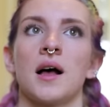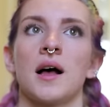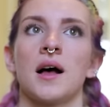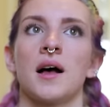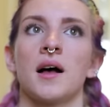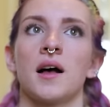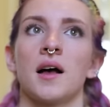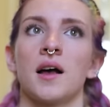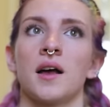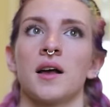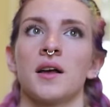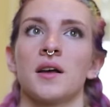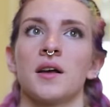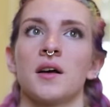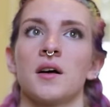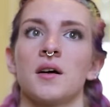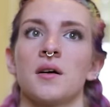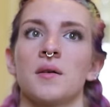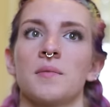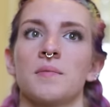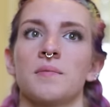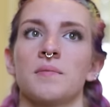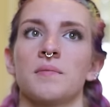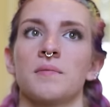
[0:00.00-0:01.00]

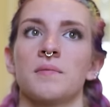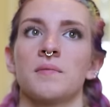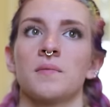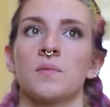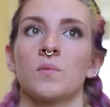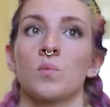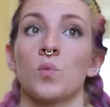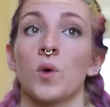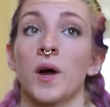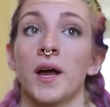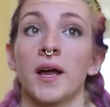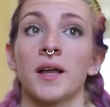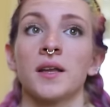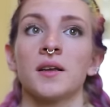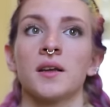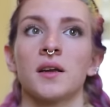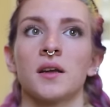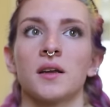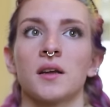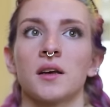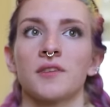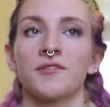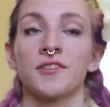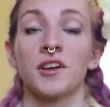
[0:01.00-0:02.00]
I went,
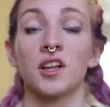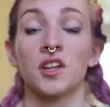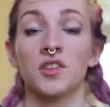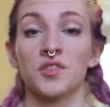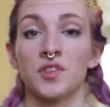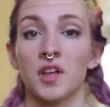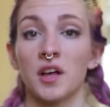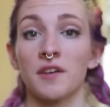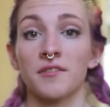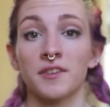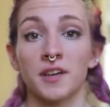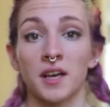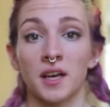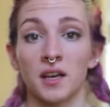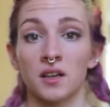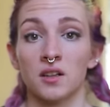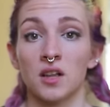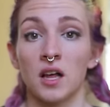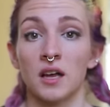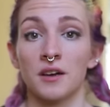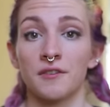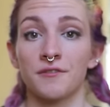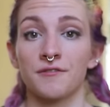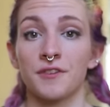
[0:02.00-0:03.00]
and I fell in love, and I had a
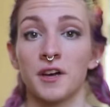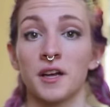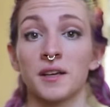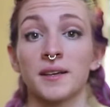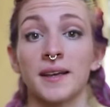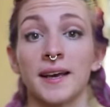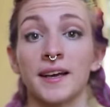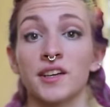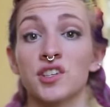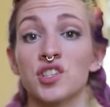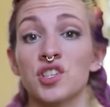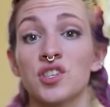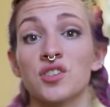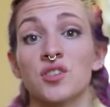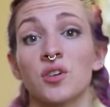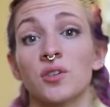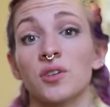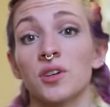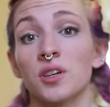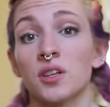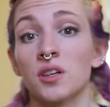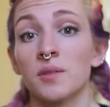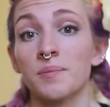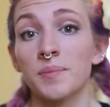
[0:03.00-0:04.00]
lot of fun. I actually
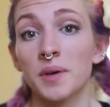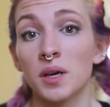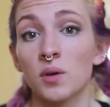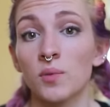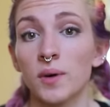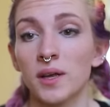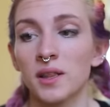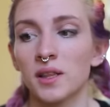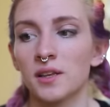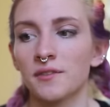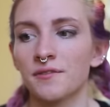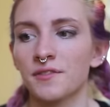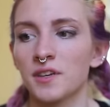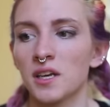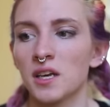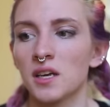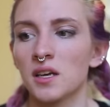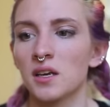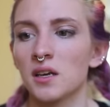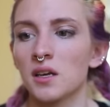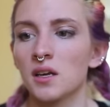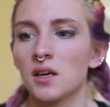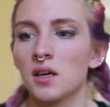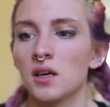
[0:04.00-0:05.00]
started Olympic
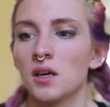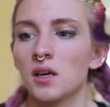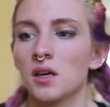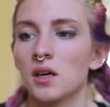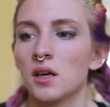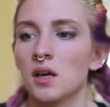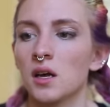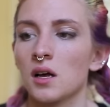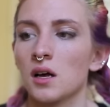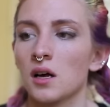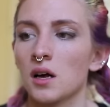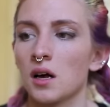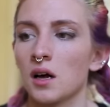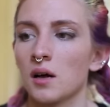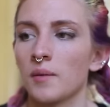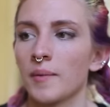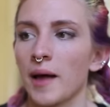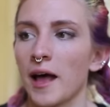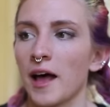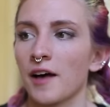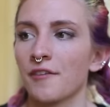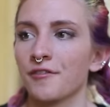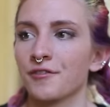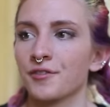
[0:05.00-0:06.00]
weightlifting
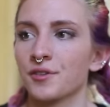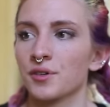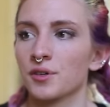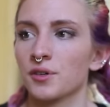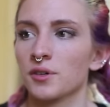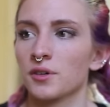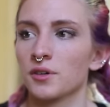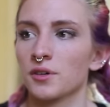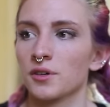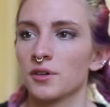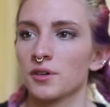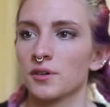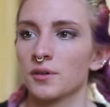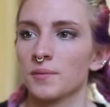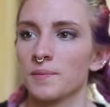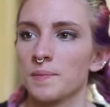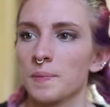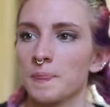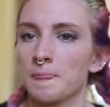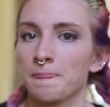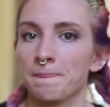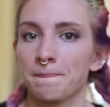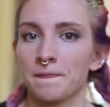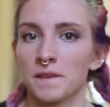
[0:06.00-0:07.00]
after
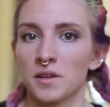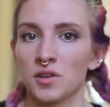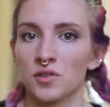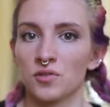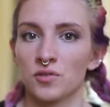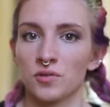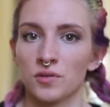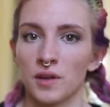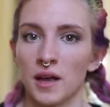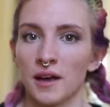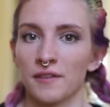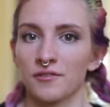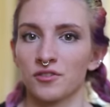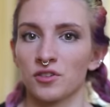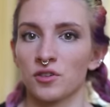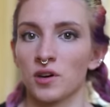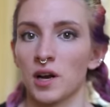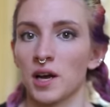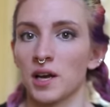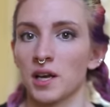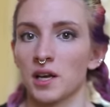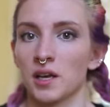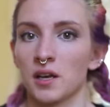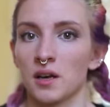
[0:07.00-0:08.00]

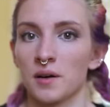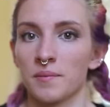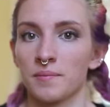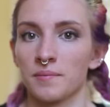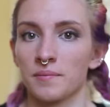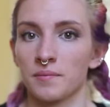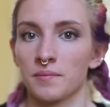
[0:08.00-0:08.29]
I